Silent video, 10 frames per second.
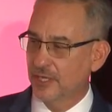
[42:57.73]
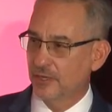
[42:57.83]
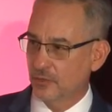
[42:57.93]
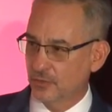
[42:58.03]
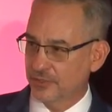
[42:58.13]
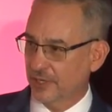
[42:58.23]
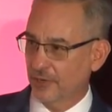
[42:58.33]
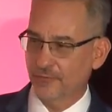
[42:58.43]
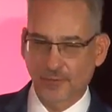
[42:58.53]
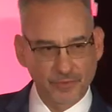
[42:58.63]
who was there
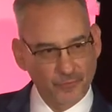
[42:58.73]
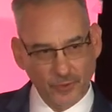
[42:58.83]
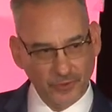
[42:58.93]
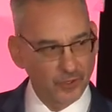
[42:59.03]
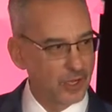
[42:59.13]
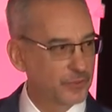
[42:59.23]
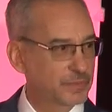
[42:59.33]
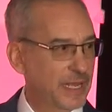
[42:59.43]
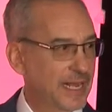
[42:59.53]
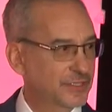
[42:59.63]
from before the law was
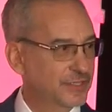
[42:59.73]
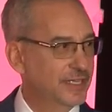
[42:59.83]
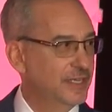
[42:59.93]
passed,